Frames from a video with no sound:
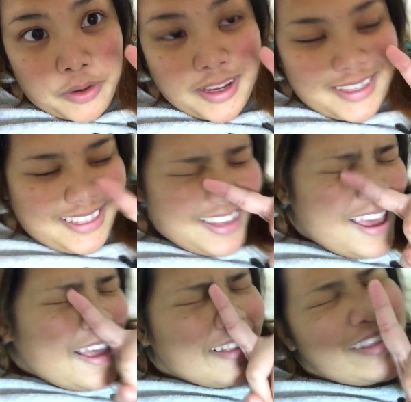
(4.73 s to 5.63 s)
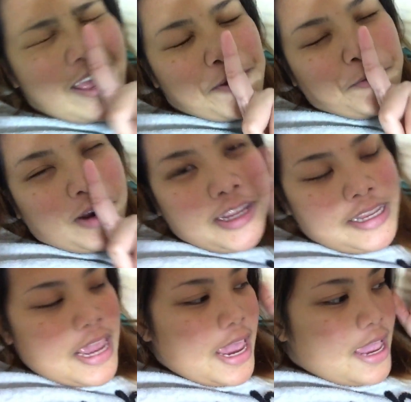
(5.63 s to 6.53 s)
one, day
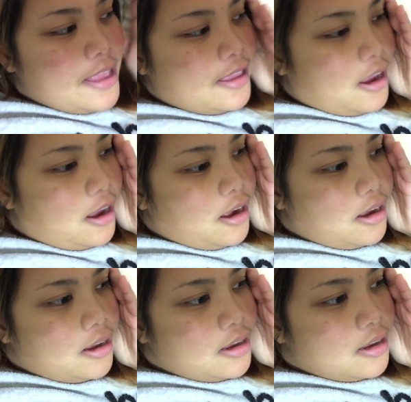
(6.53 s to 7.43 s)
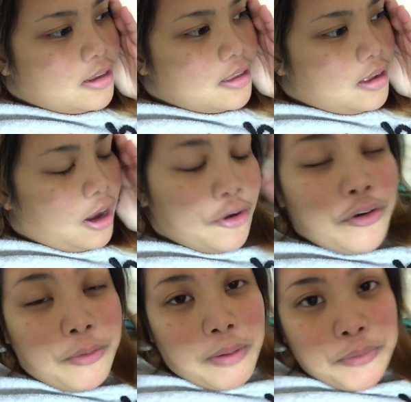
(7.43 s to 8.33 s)
one, and uh, I don't
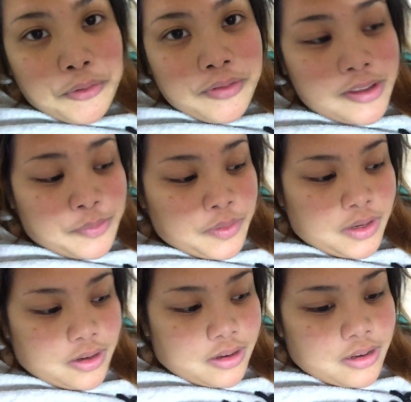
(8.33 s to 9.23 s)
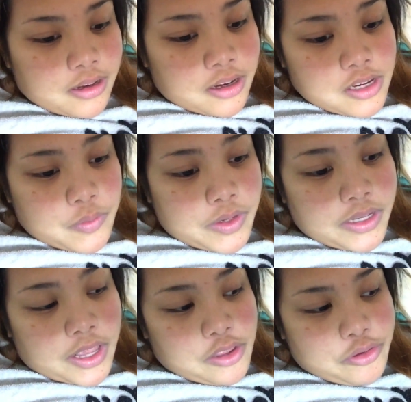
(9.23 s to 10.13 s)
know why I'm doing this, but I just want
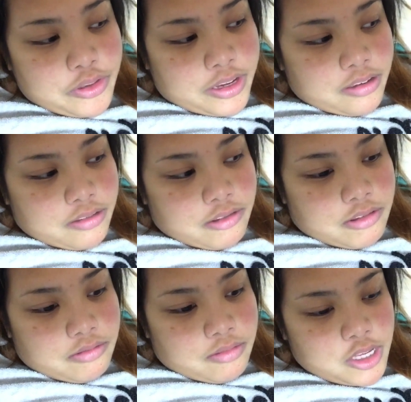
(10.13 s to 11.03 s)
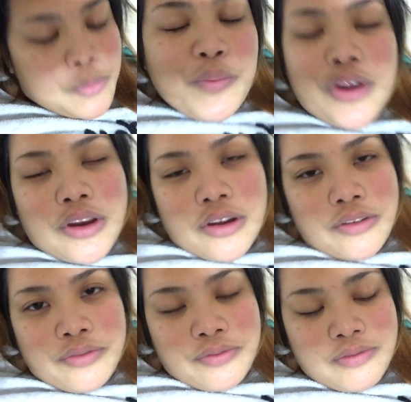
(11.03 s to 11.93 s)
to get into like the spirit
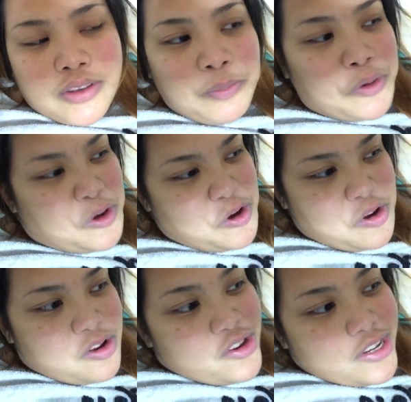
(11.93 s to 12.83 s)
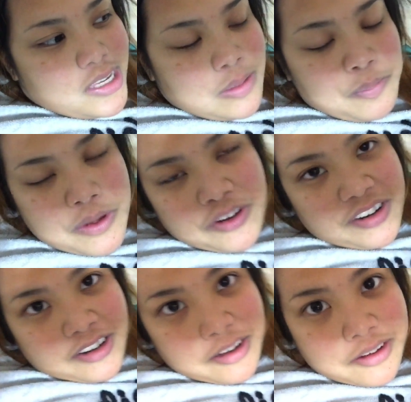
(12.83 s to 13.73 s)
of, spirit?
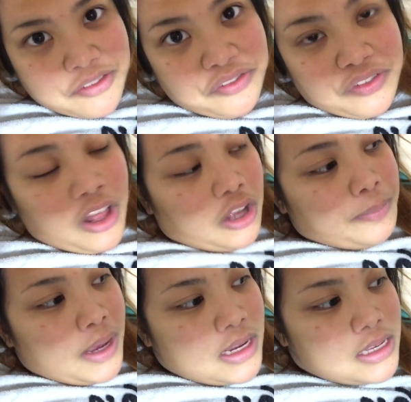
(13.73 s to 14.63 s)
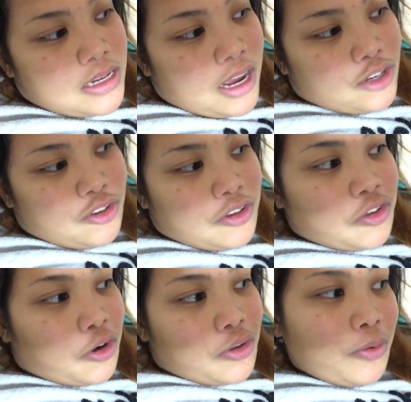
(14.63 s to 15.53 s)
Spirit of Vlogmas and actually
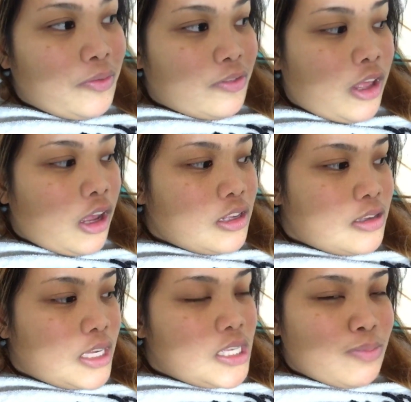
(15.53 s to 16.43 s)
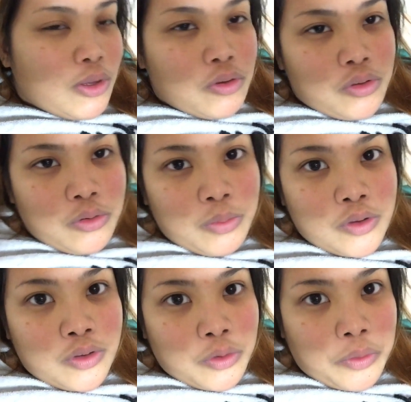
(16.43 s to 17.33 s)
start doing vlogs since my YouTube
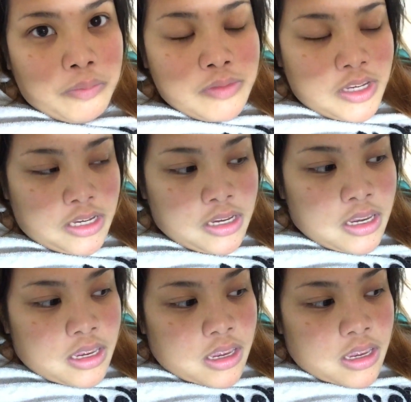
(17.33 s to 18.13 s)
is so empty.